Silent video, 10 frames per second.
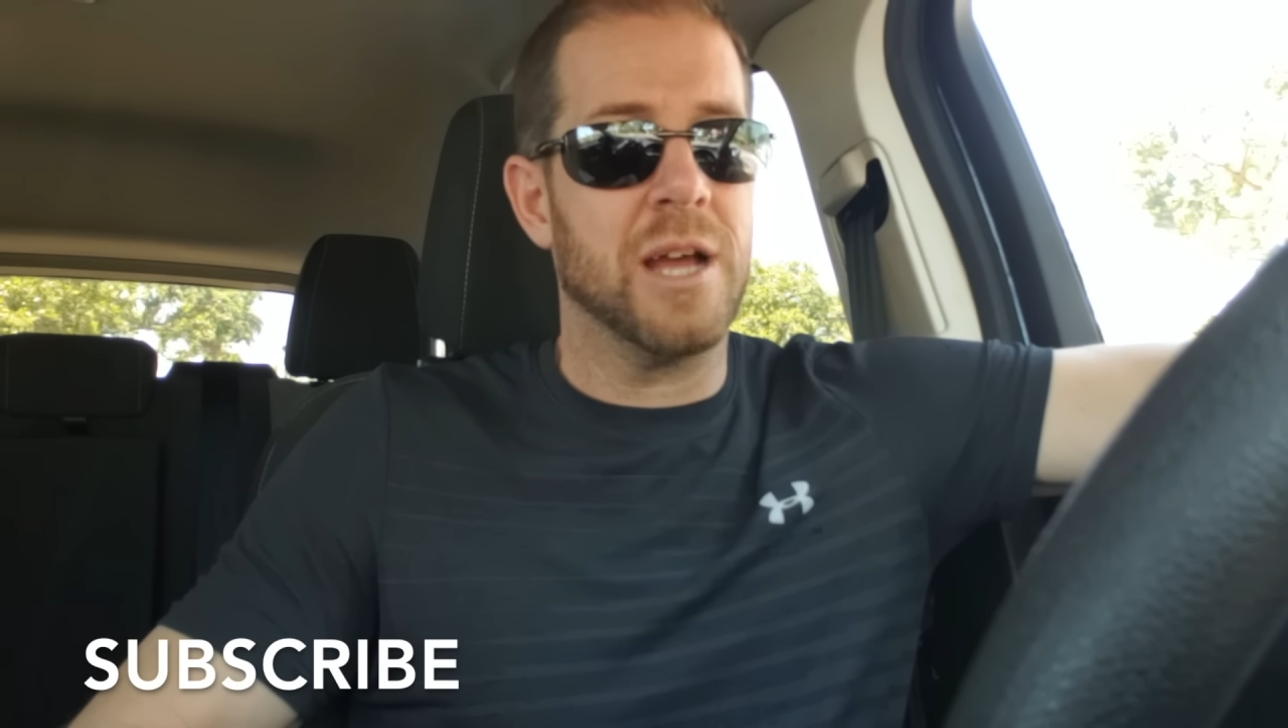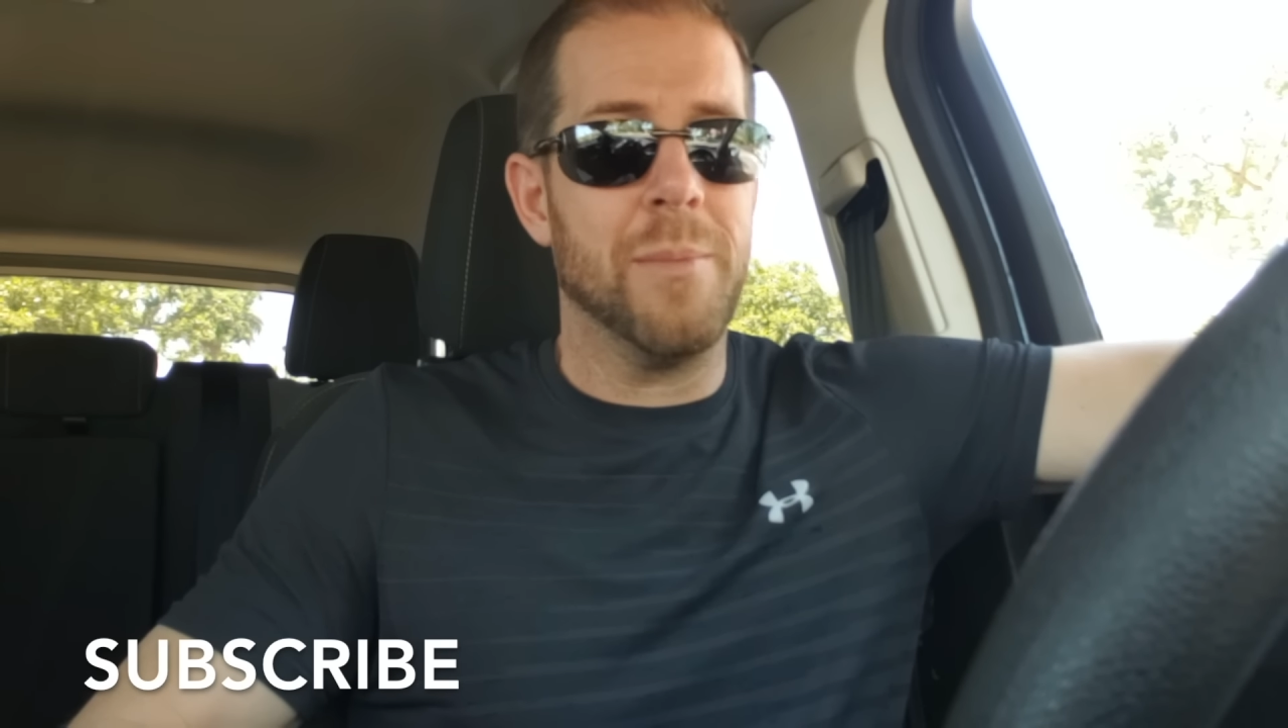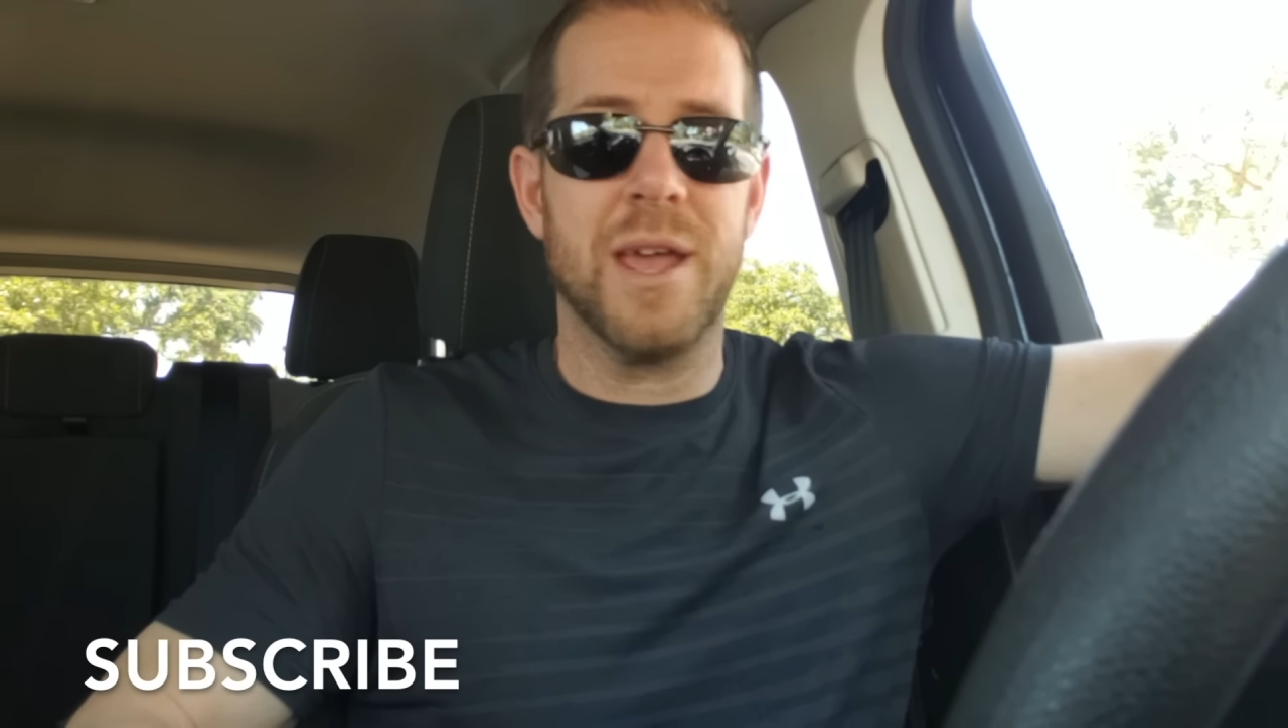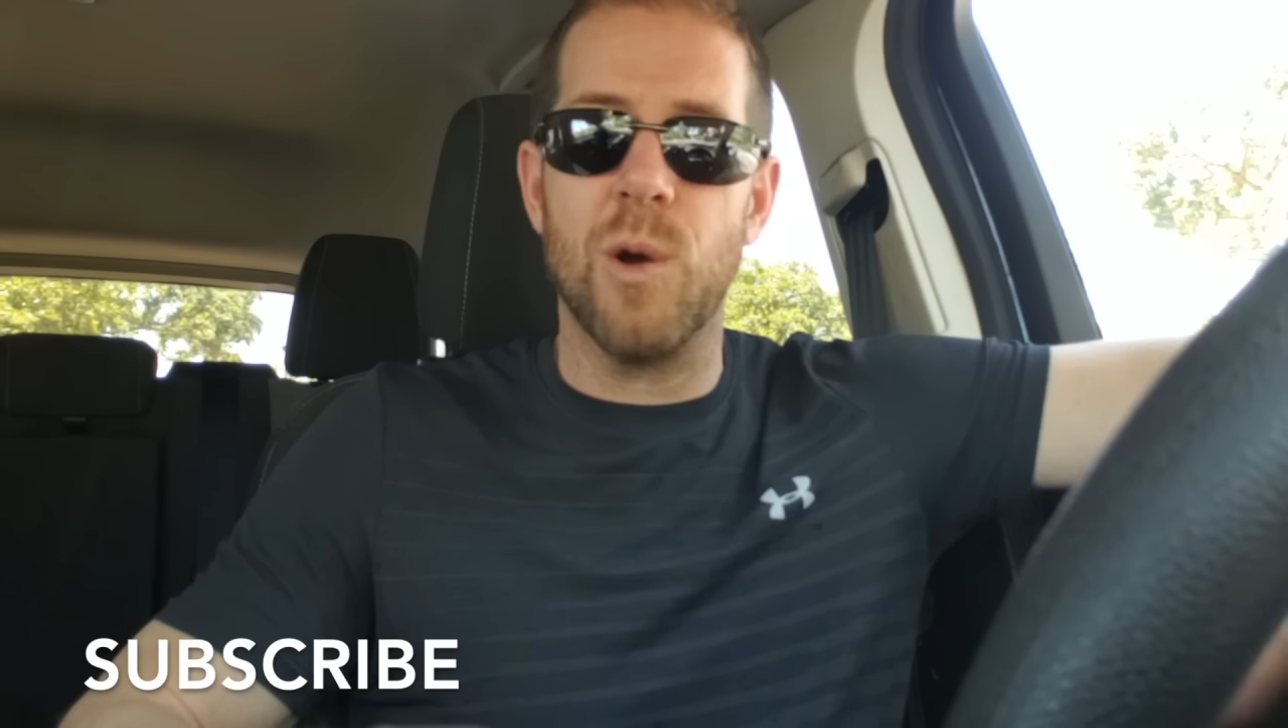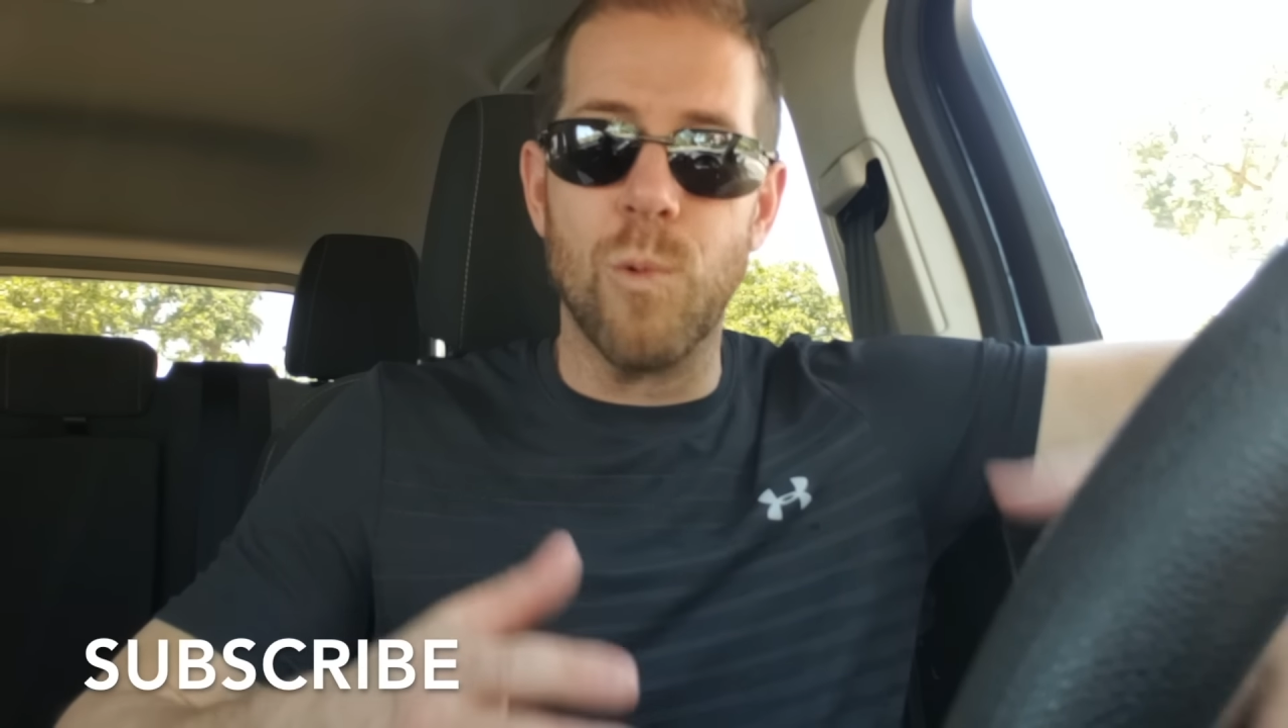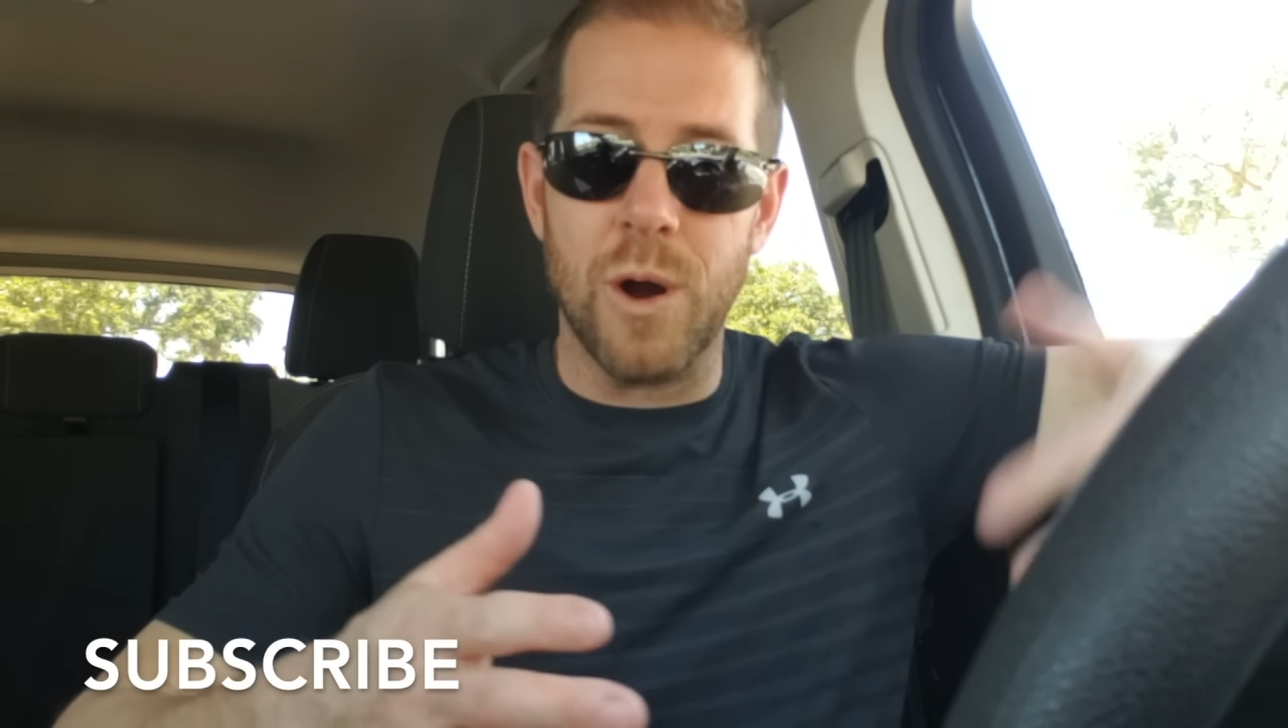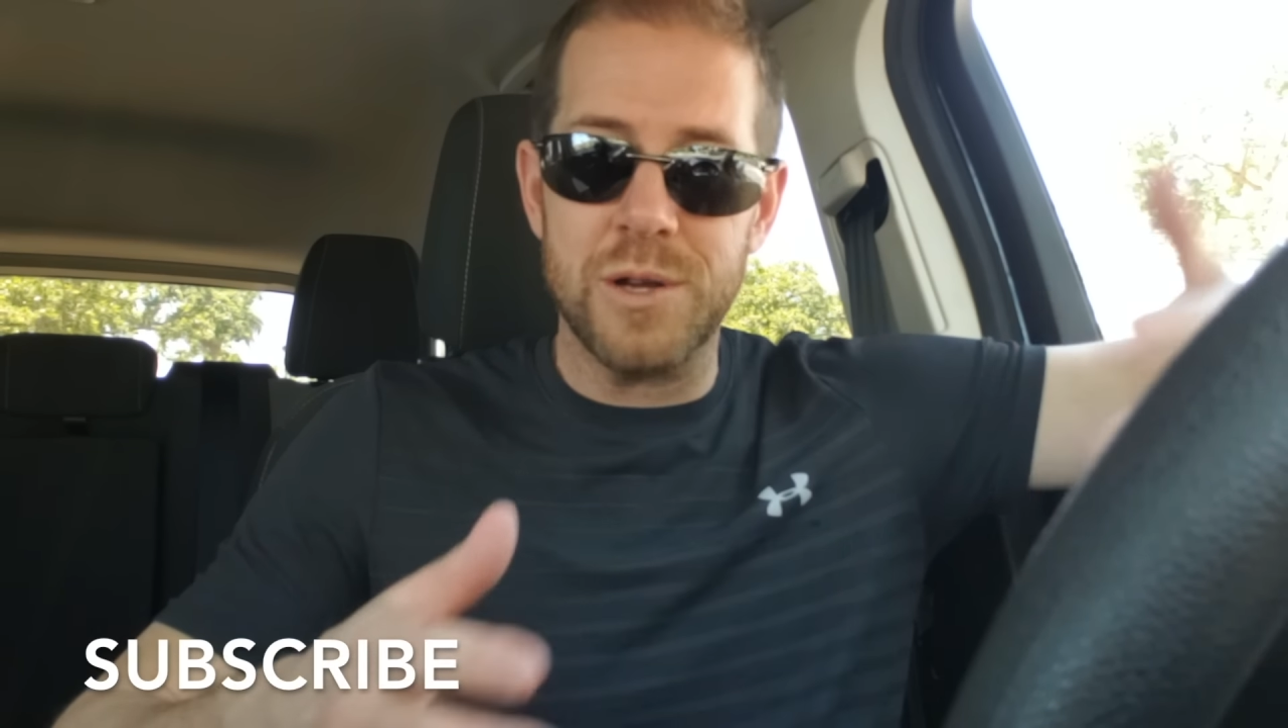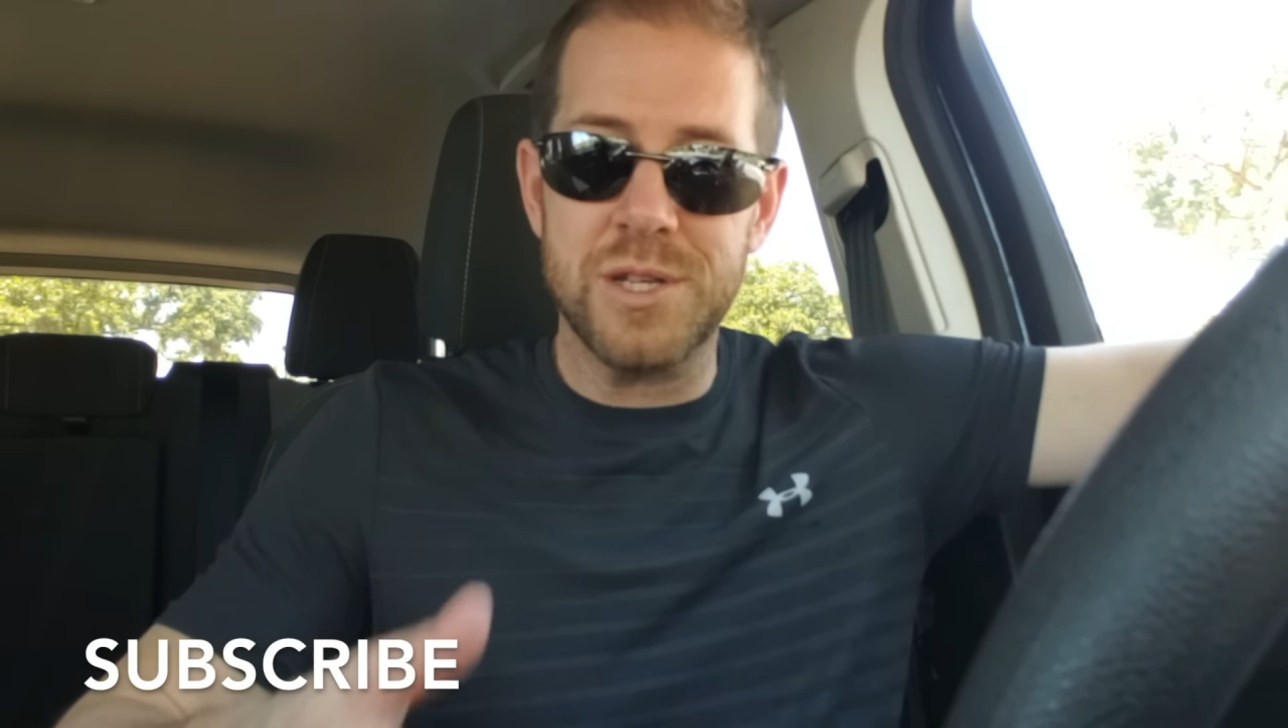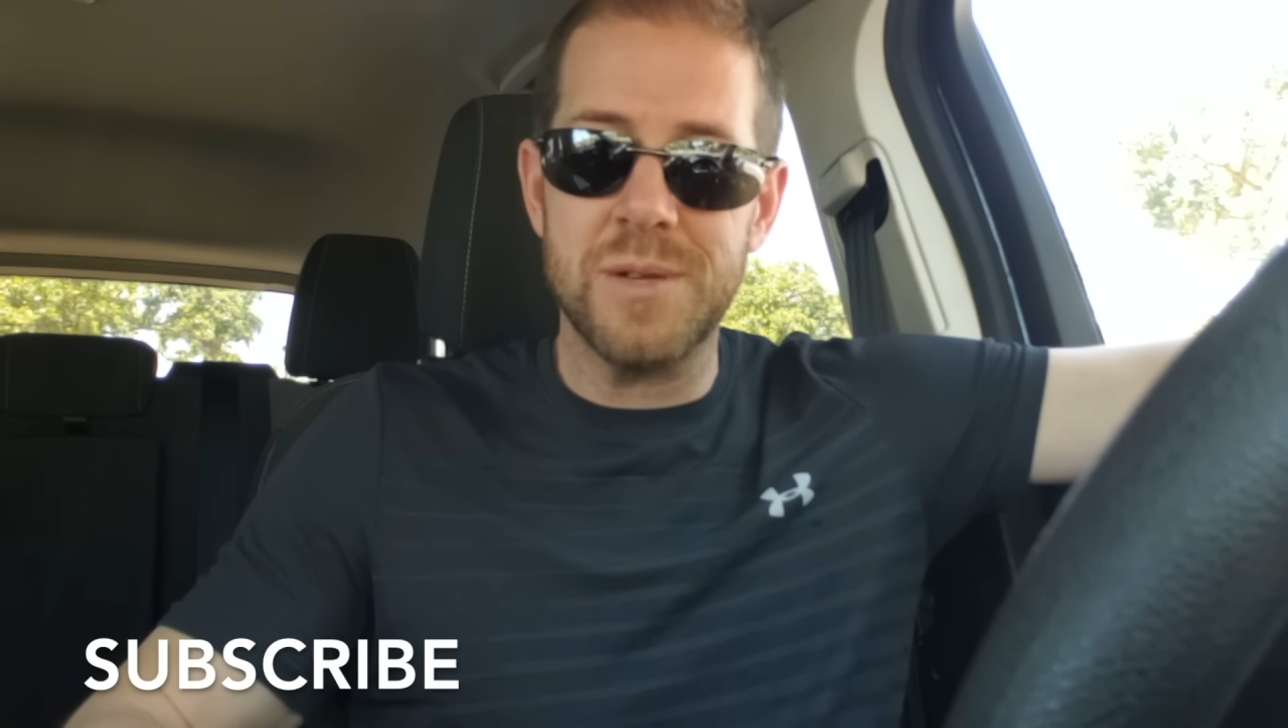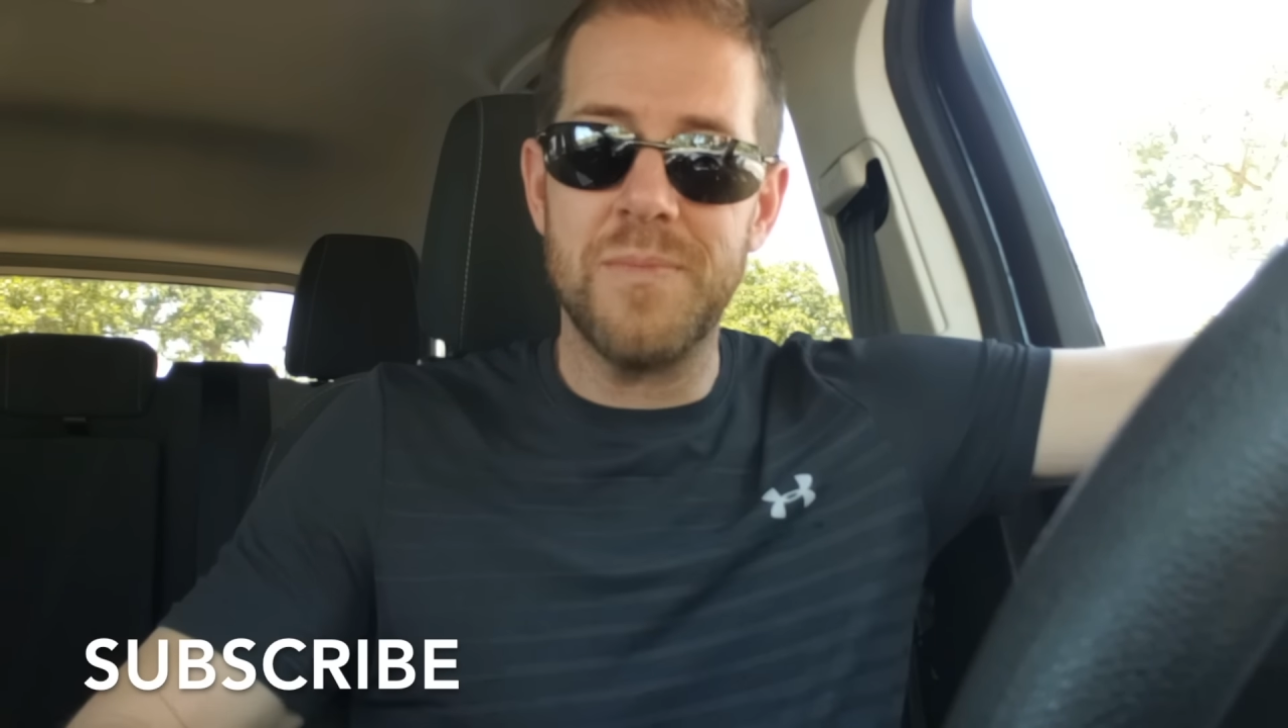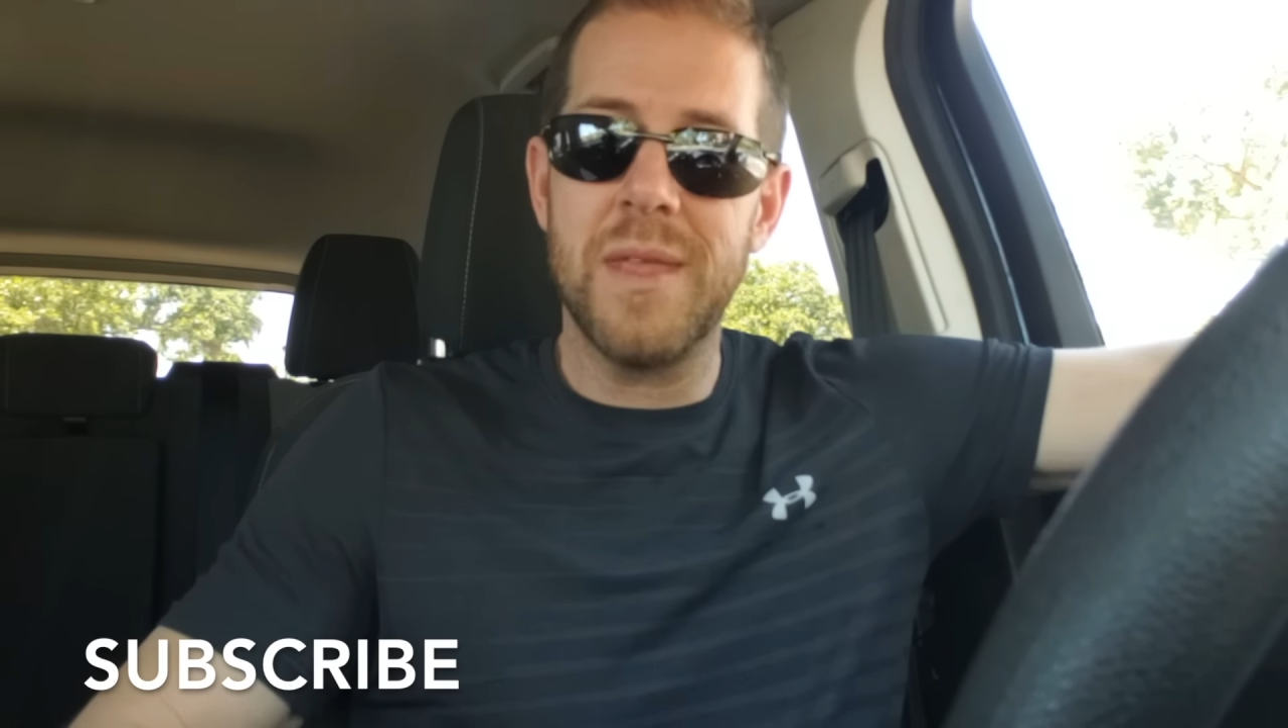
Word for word: I'll make it worse.